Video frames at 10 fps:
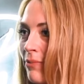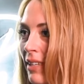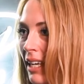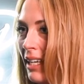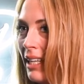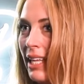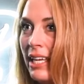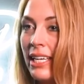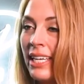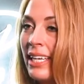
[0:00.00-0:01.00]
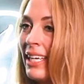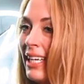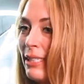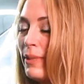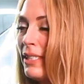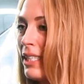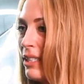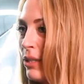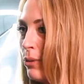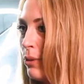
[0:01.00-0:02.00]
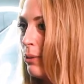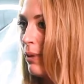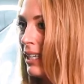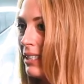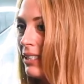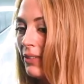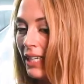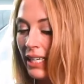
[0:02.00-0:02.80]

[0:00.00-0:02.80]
And I think it's been such a cool way to do it.